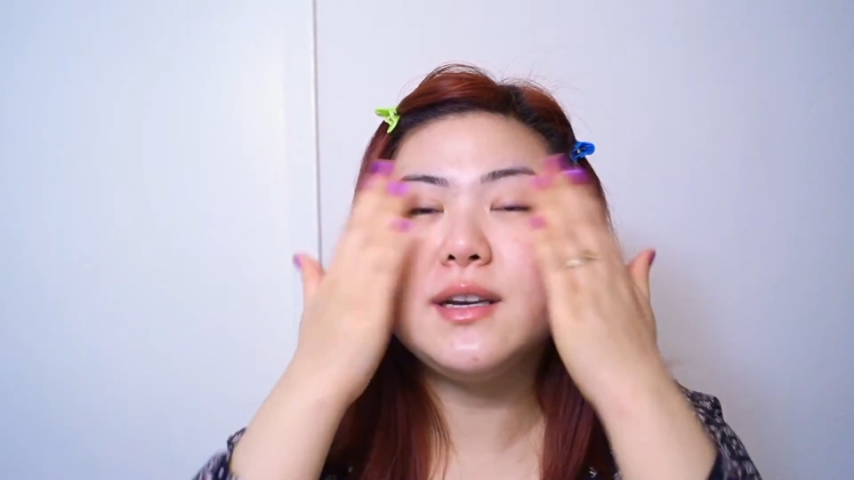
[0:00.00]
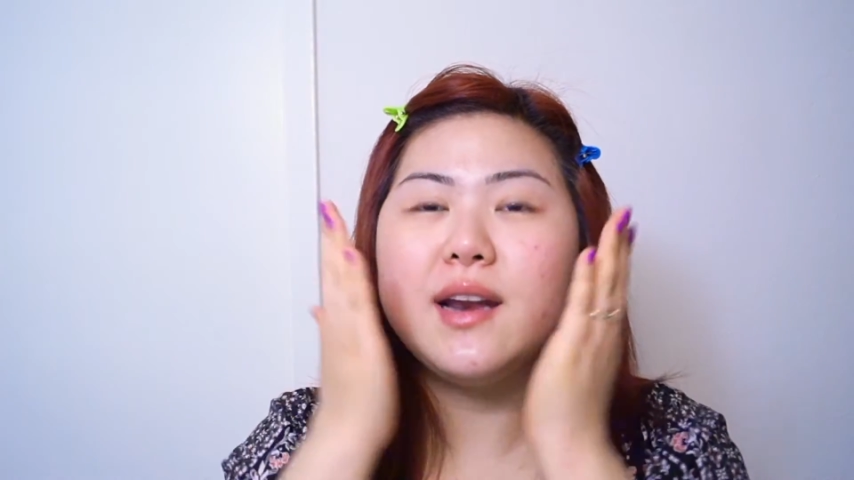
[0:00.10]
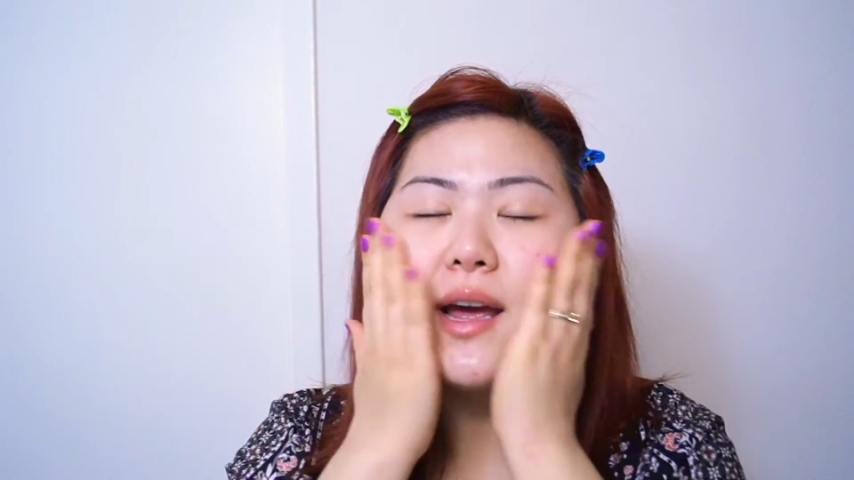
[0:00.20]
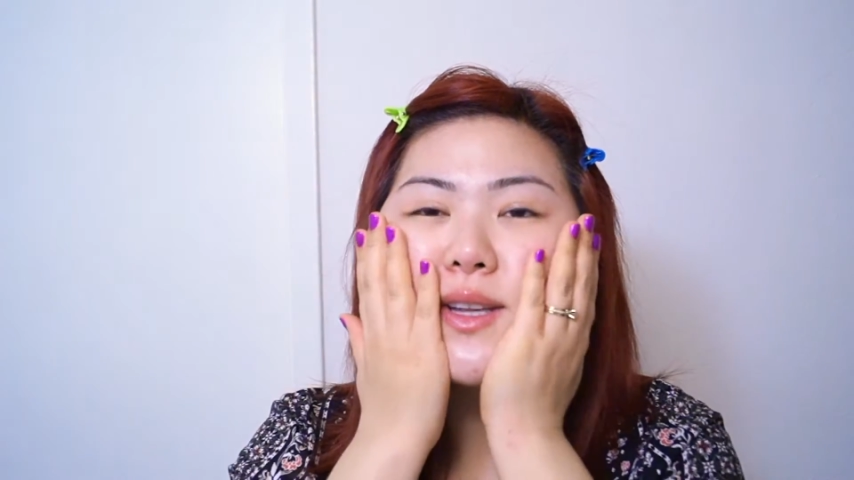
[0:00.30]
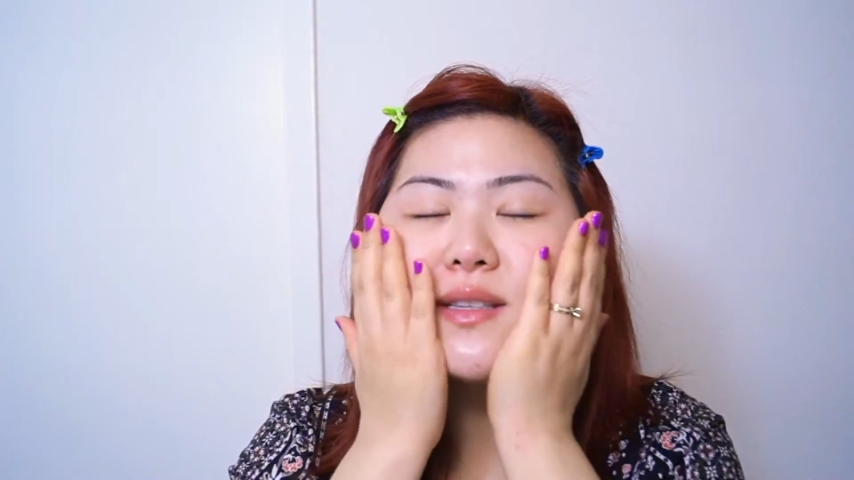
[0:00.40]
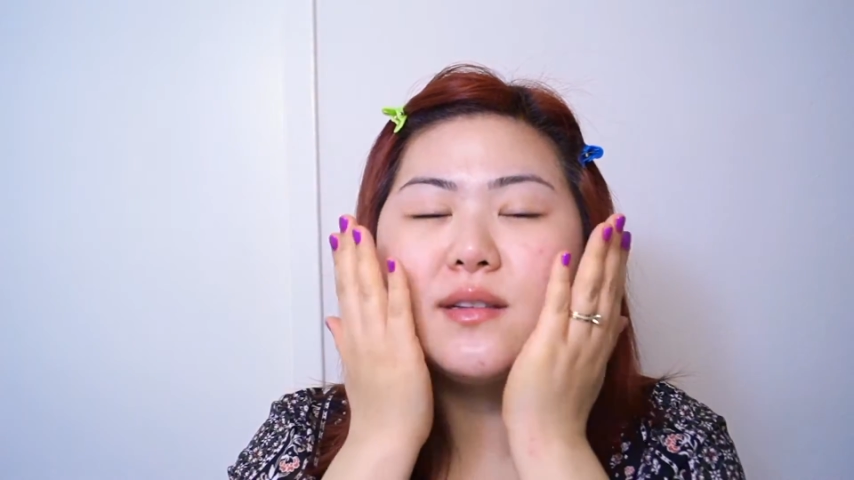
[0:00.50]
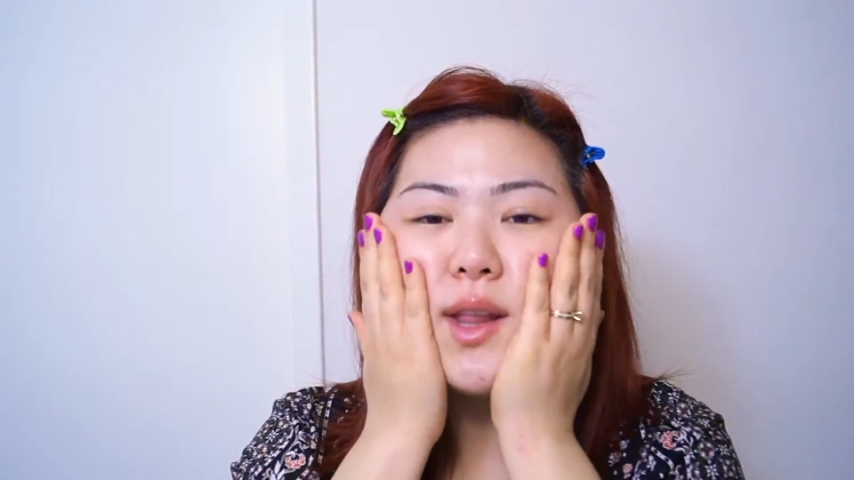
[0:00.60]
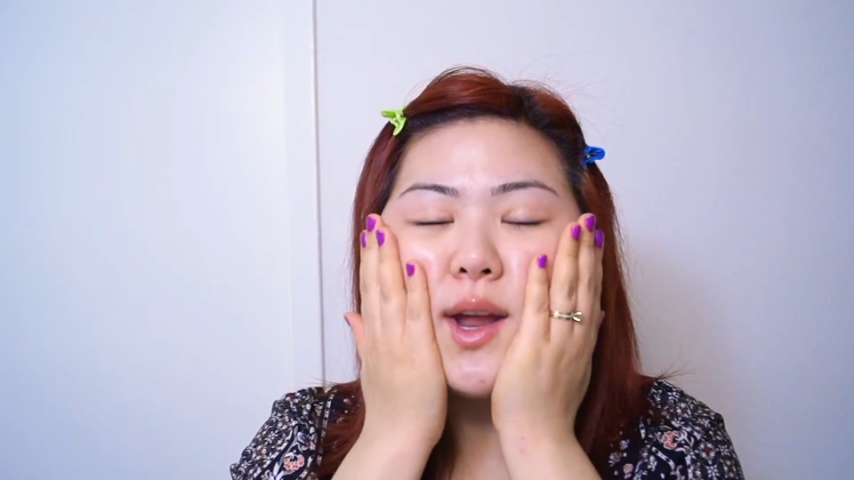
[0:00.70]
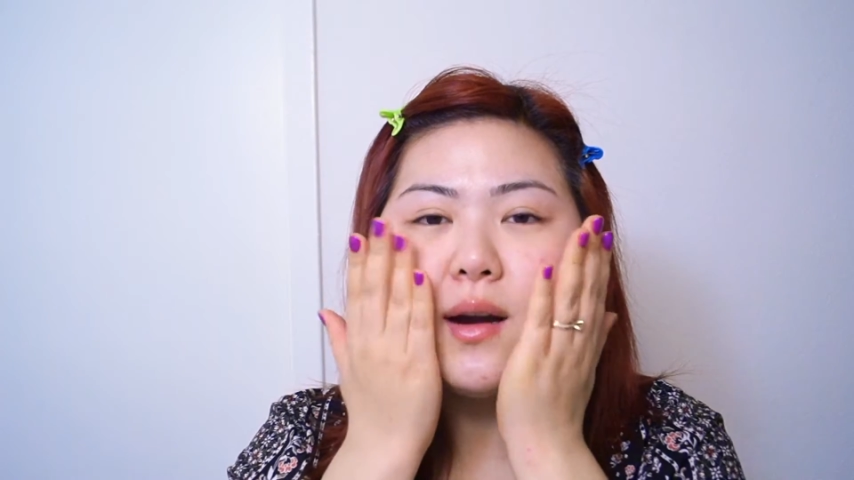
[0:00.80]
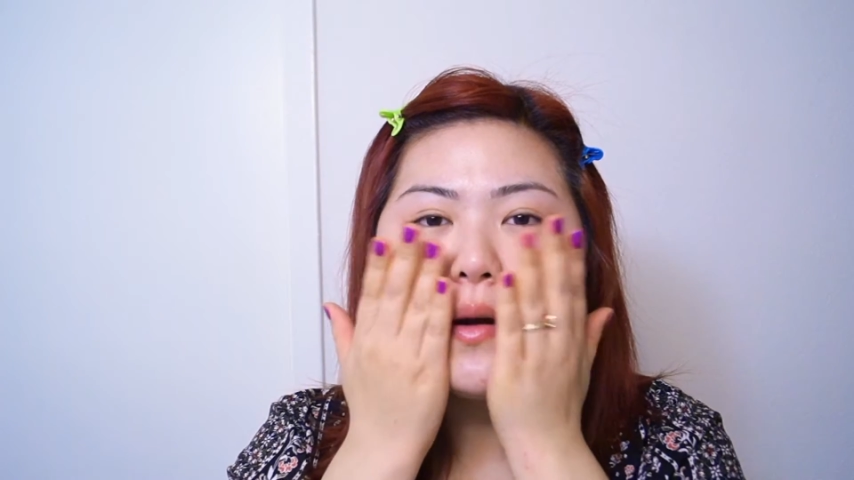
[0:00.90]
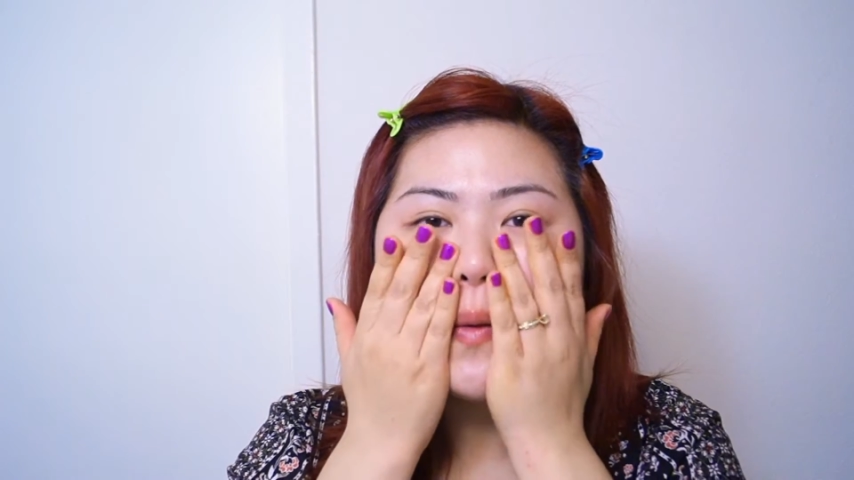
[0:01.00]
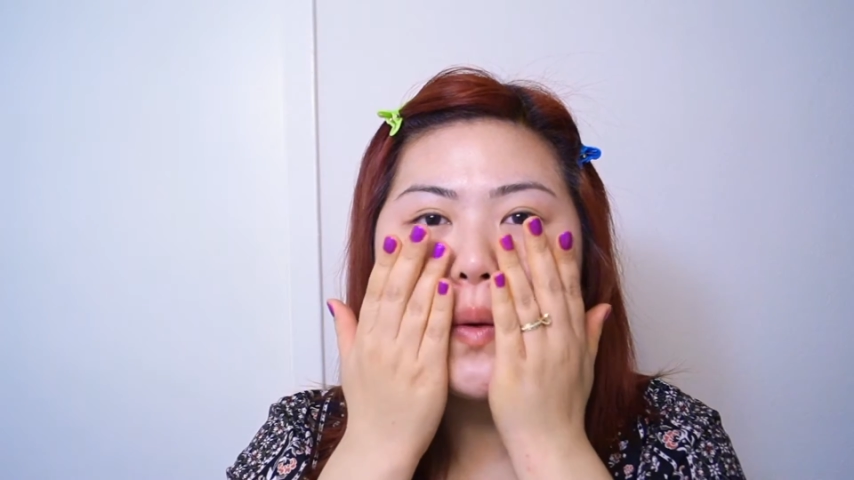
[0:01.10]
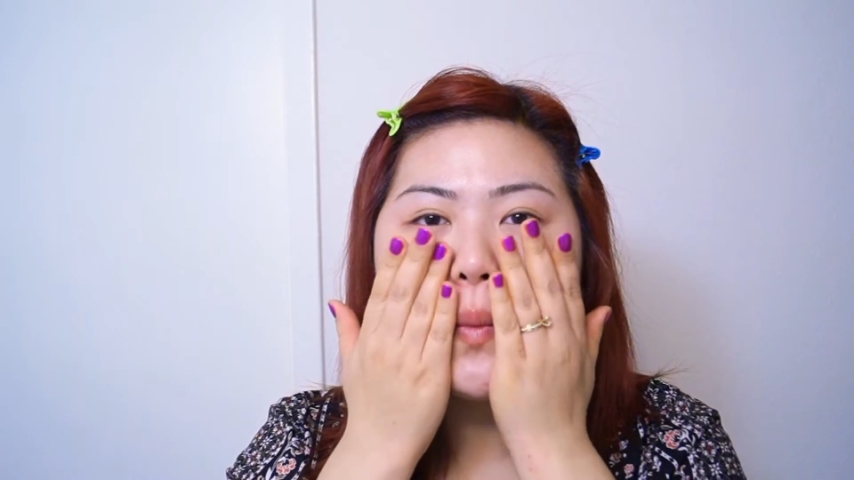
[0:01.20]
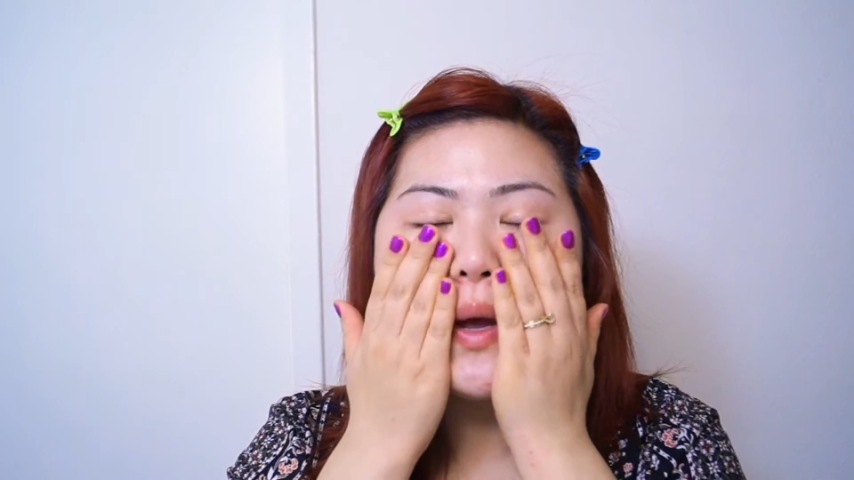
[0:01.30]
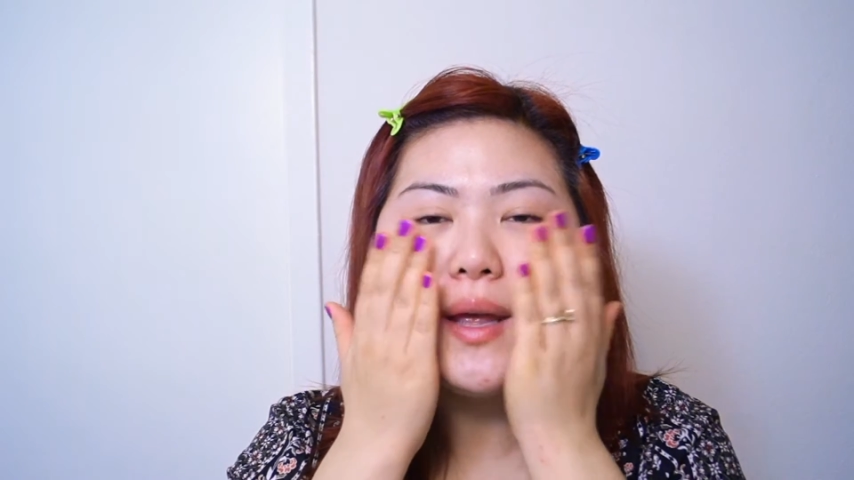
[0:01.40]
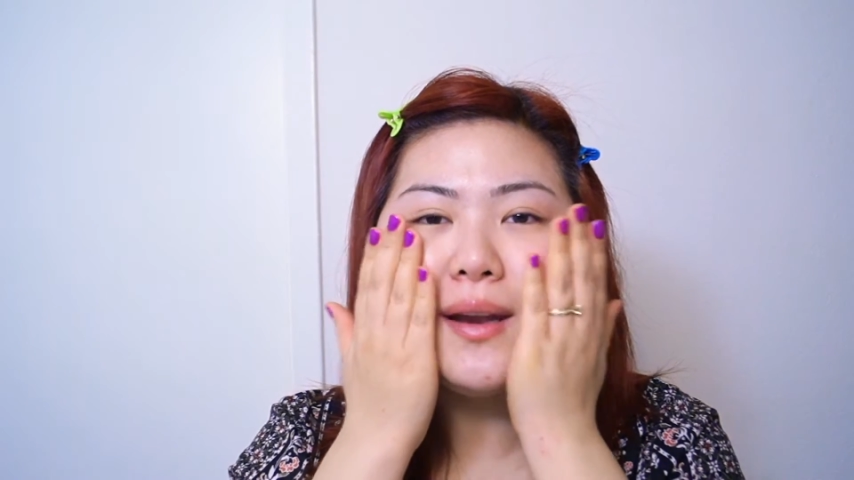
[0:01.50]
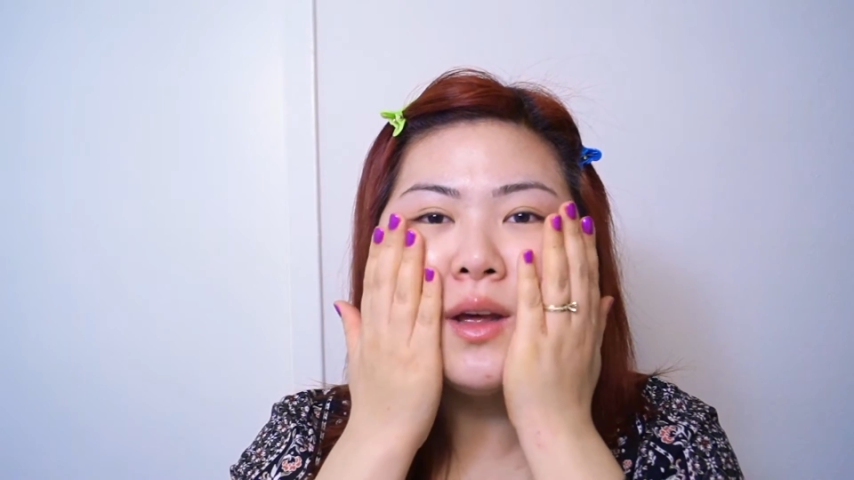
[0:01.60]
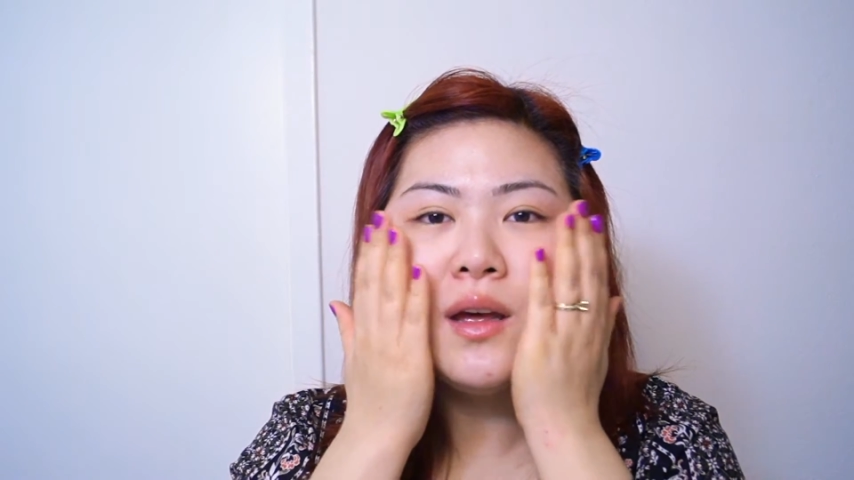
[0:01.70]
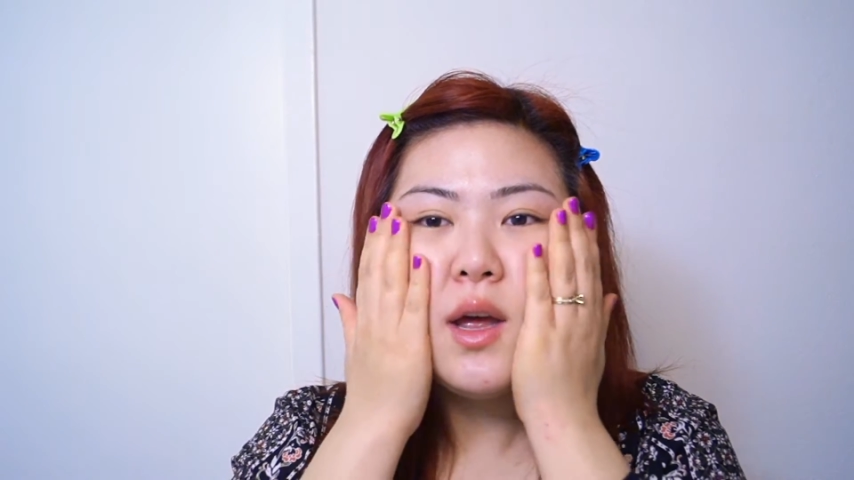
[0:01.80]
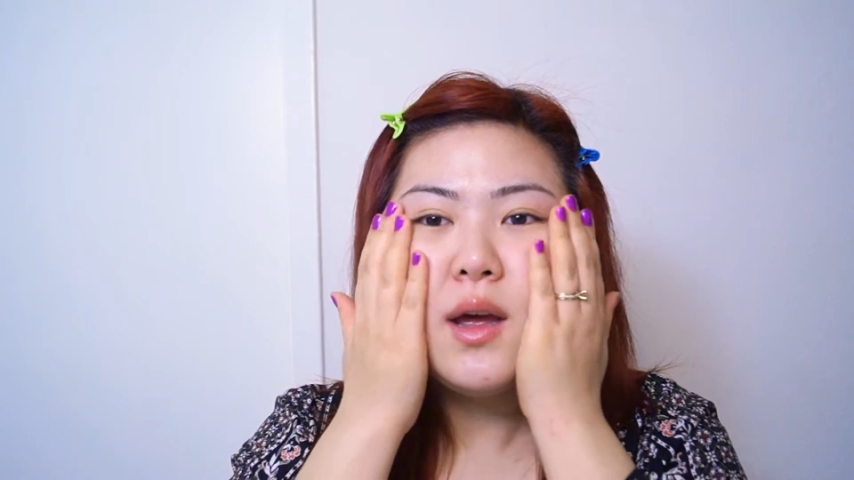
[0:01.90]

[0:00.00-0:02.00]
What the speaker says: next layer when,